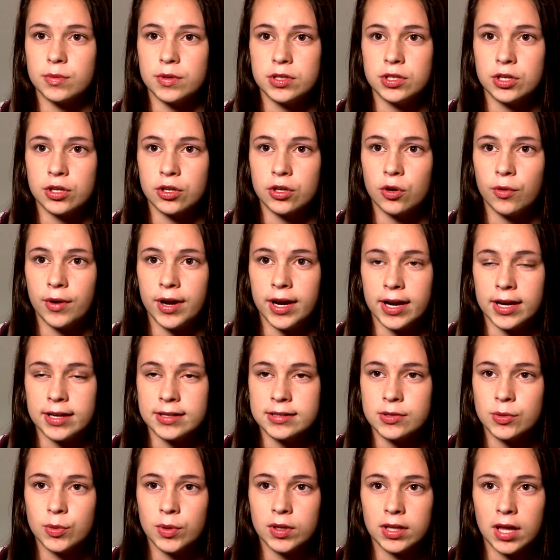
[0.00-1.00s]
when you're going
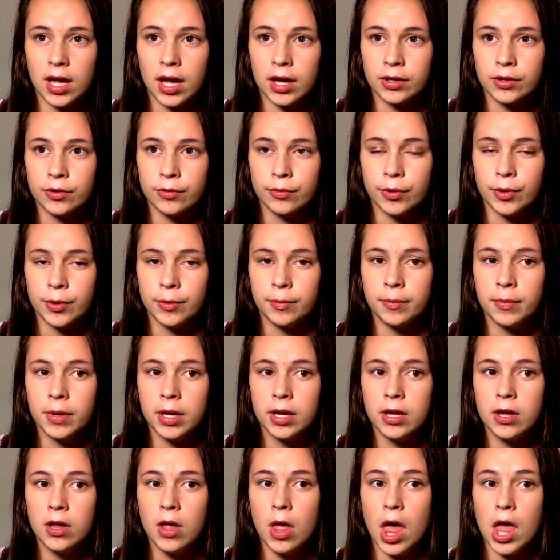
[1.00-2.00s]
into a locker room.
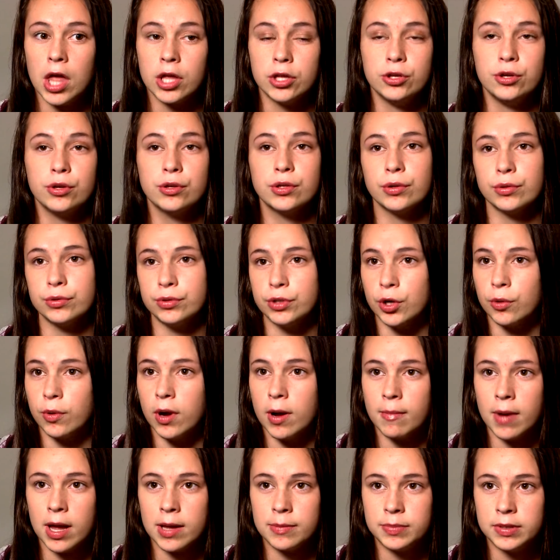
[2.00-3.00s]
You don't know what
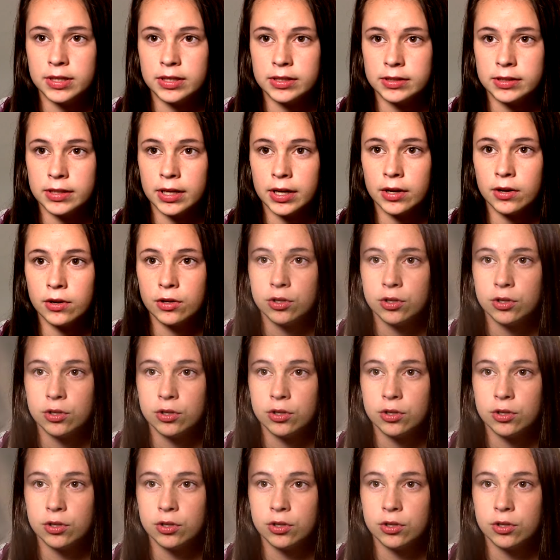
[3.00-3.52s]
might be in there.